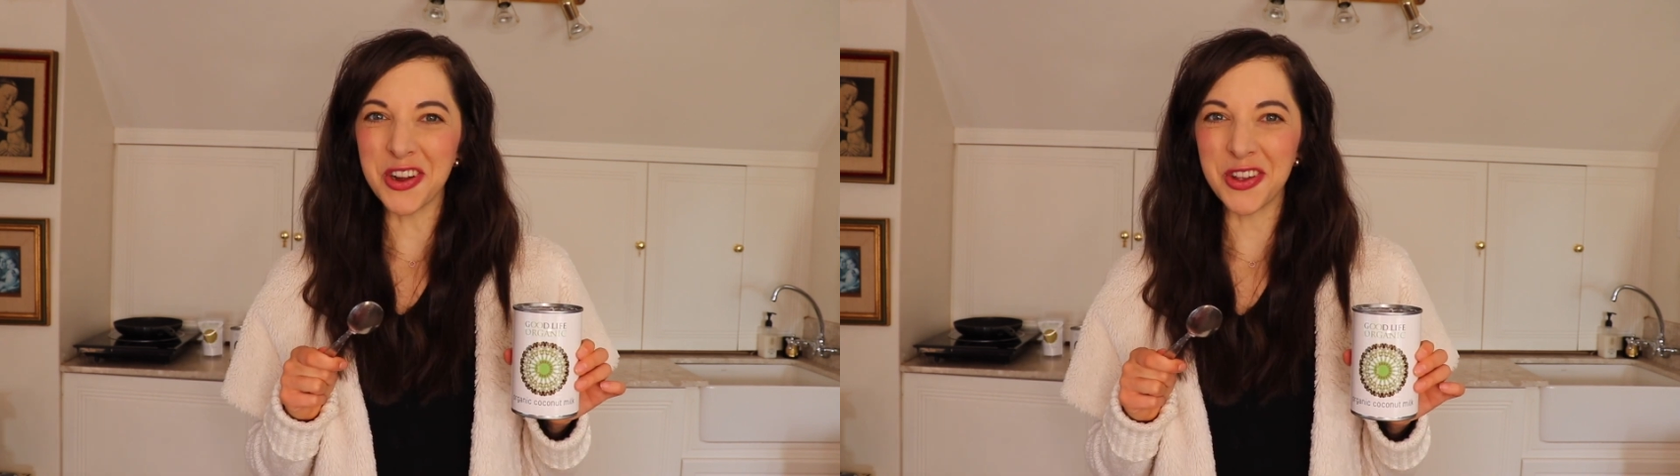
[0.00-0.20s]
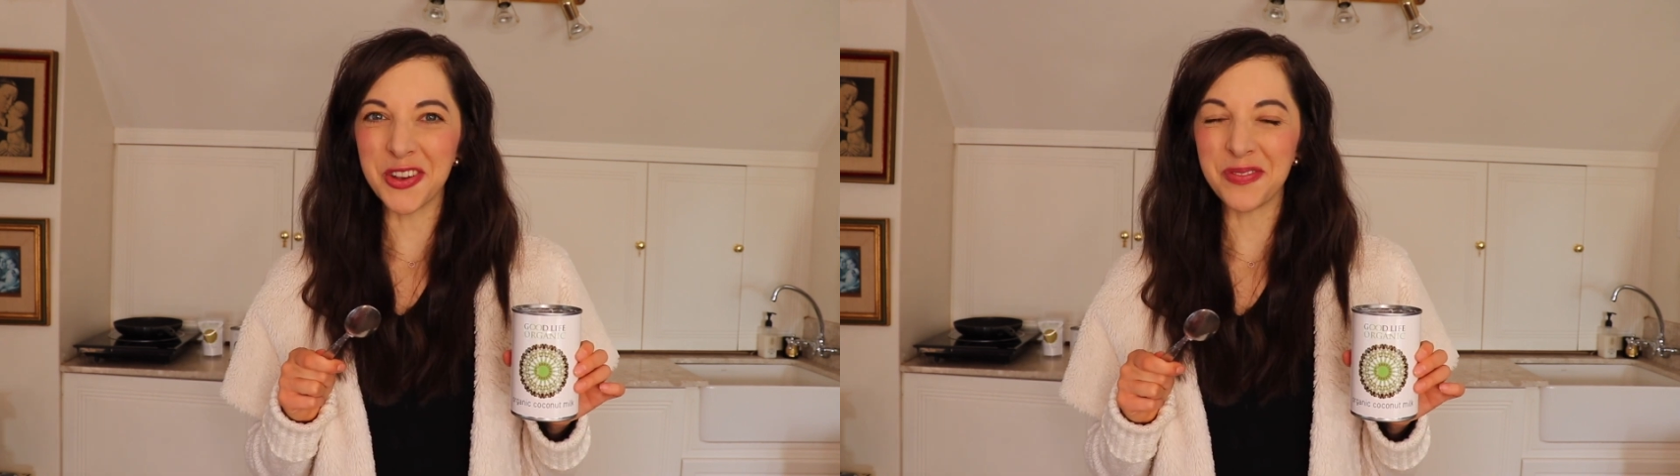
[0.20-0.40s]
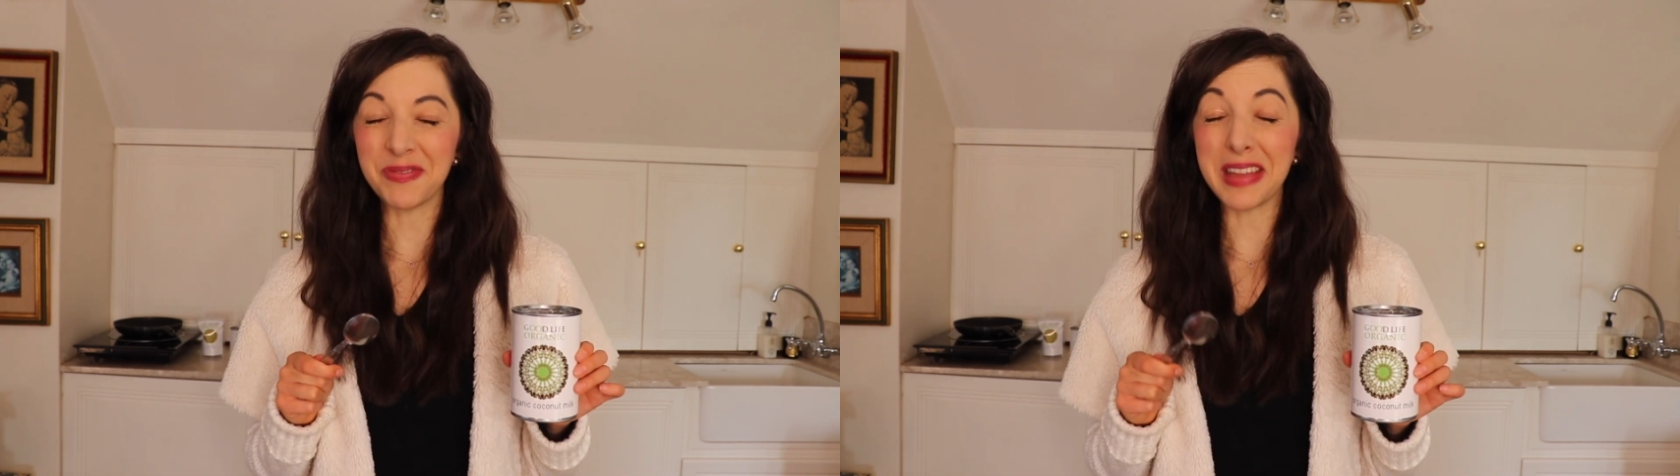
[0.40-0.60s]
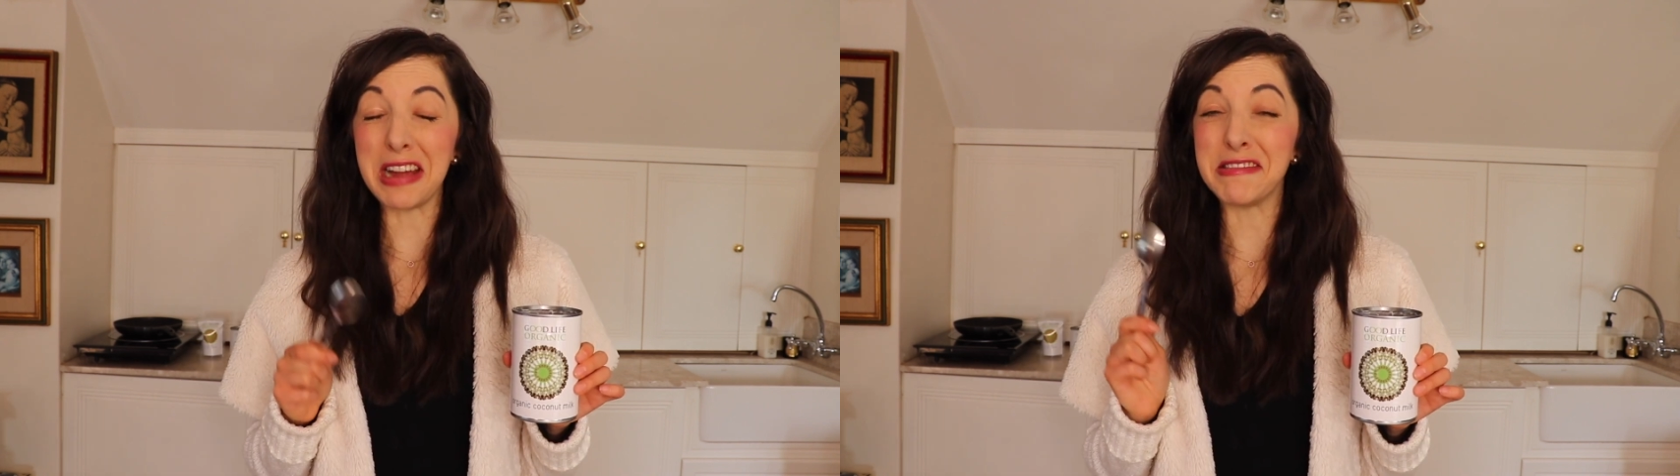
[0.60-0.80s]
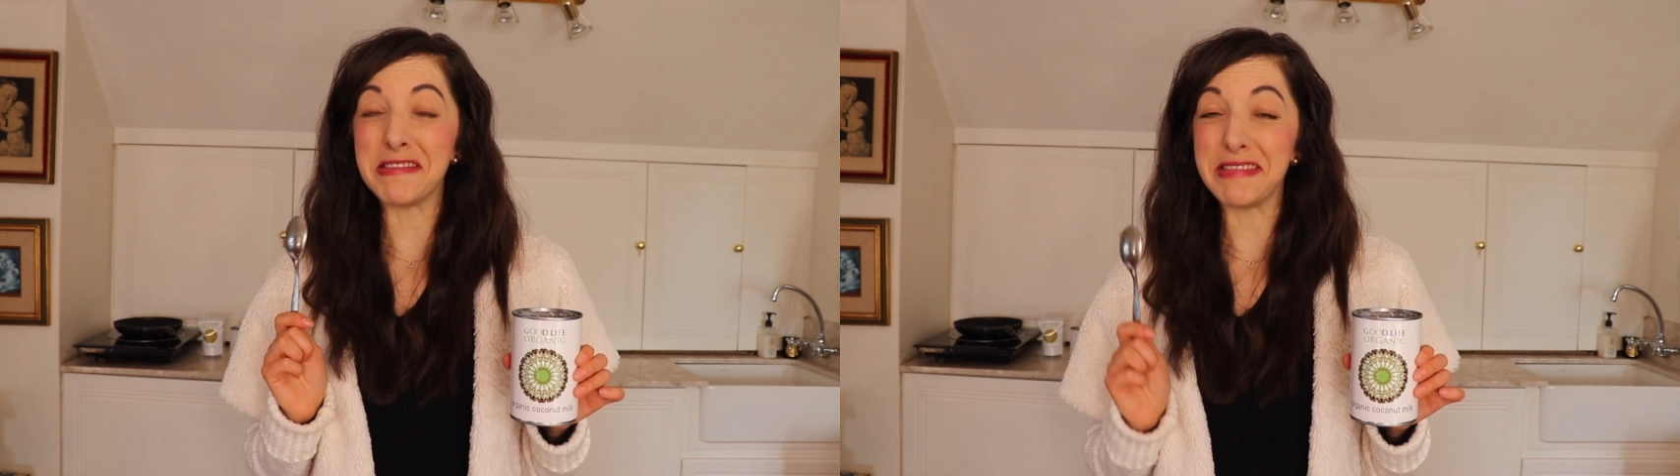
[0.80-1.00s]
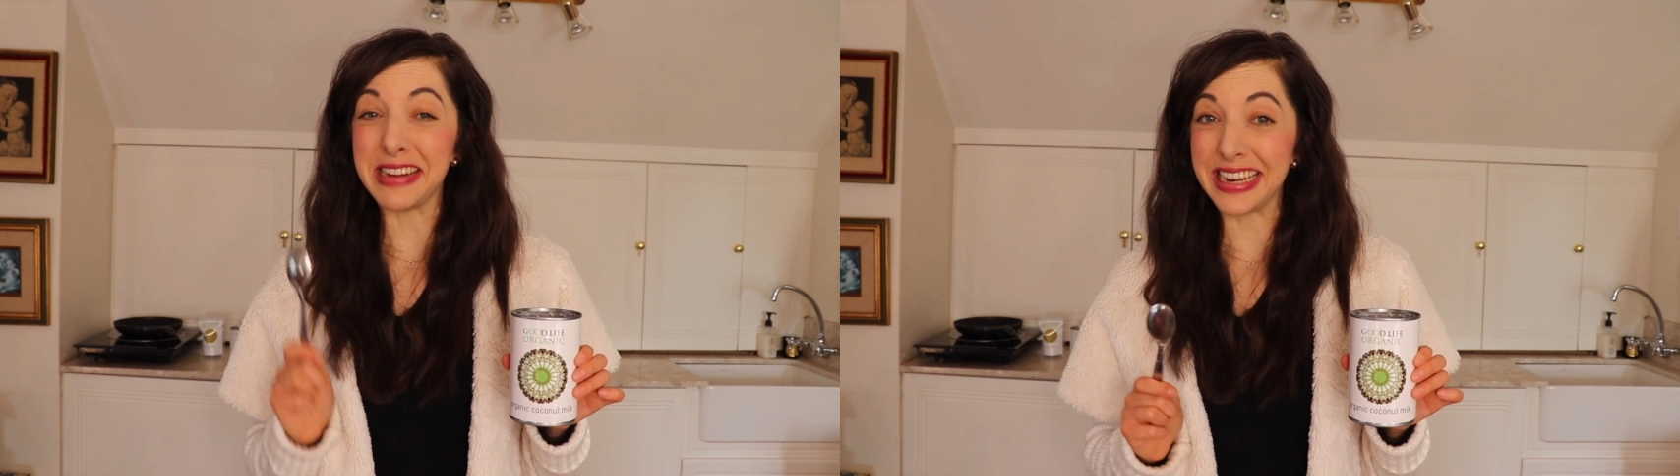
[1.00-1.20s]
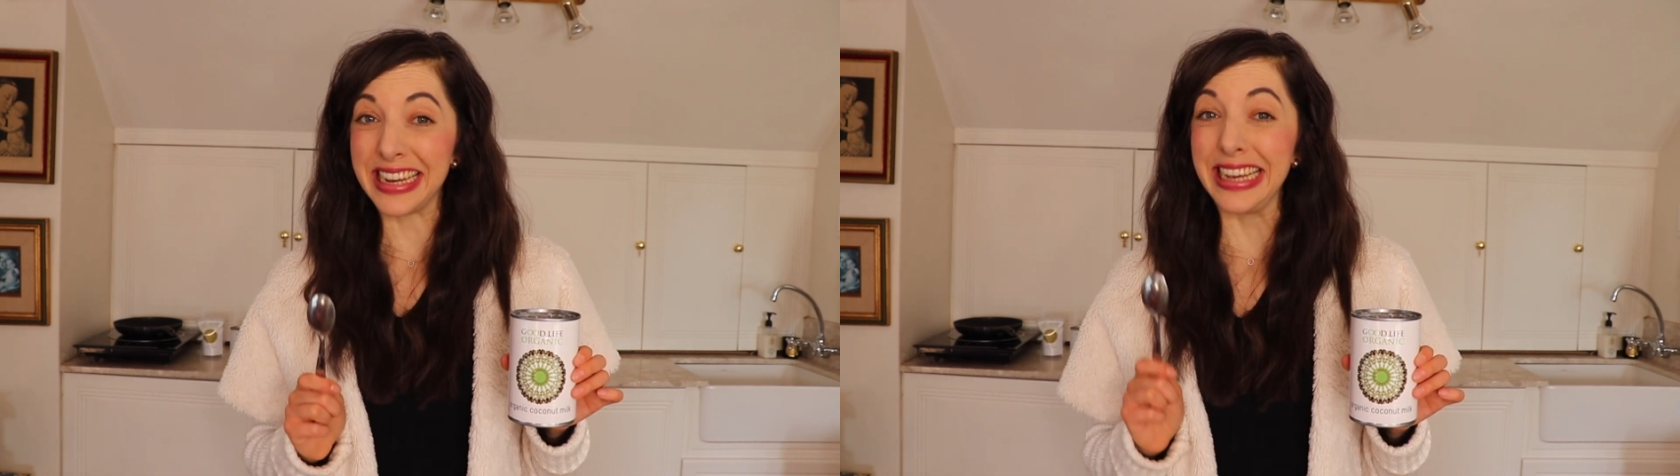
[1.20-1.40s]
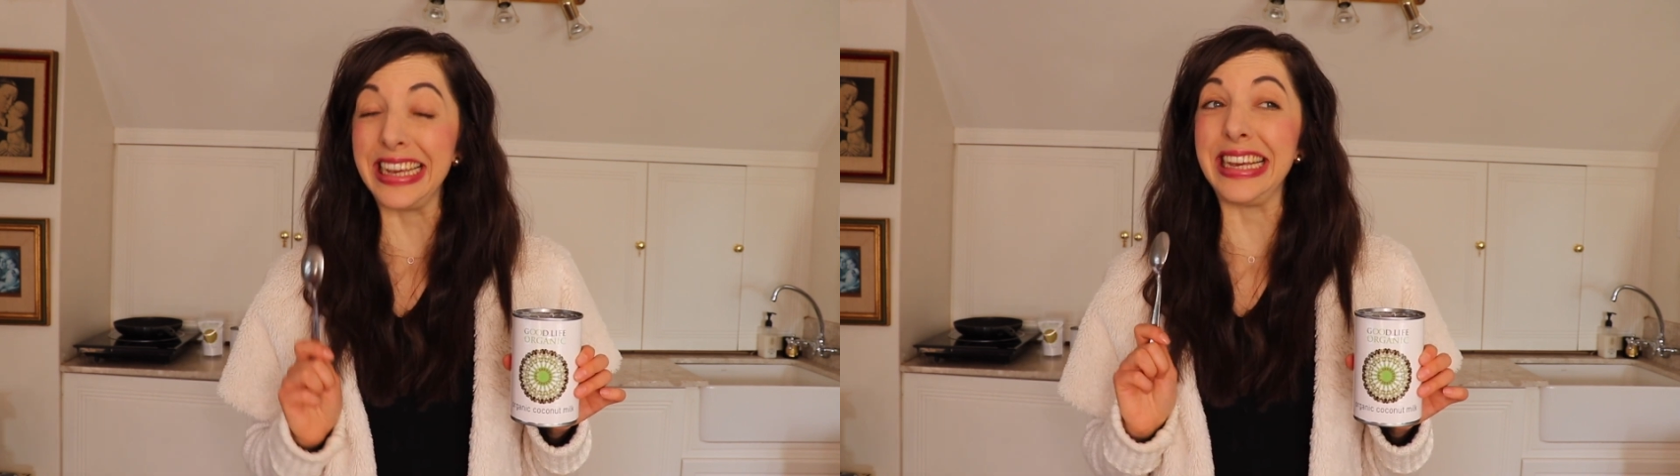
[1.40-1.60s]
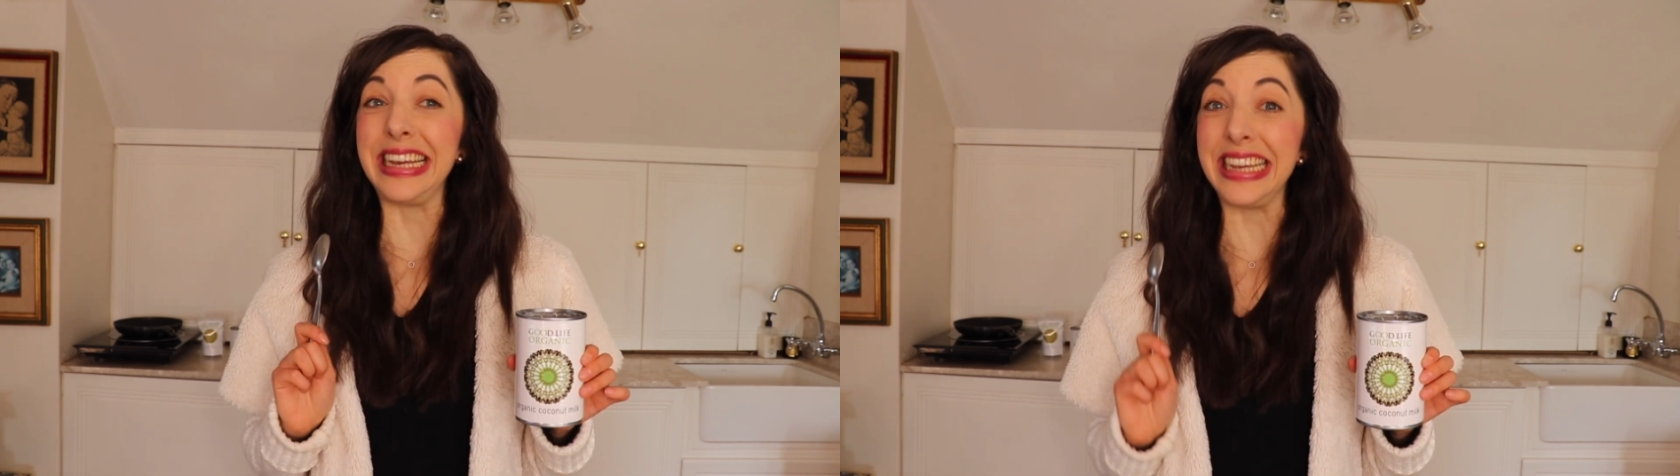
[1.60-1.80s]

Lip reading: you a really